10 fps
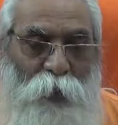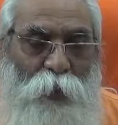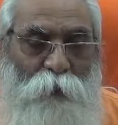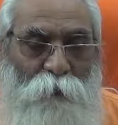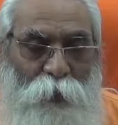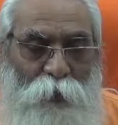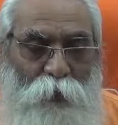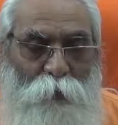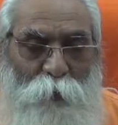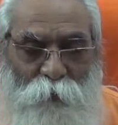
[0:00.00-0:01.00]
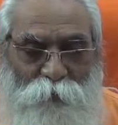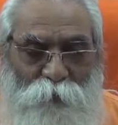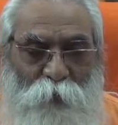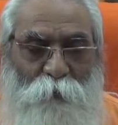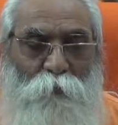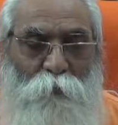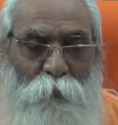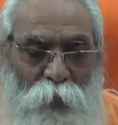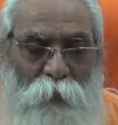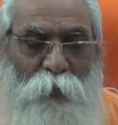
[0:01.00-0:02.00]
Even you bust
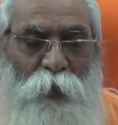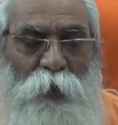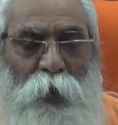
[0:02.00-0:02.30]
many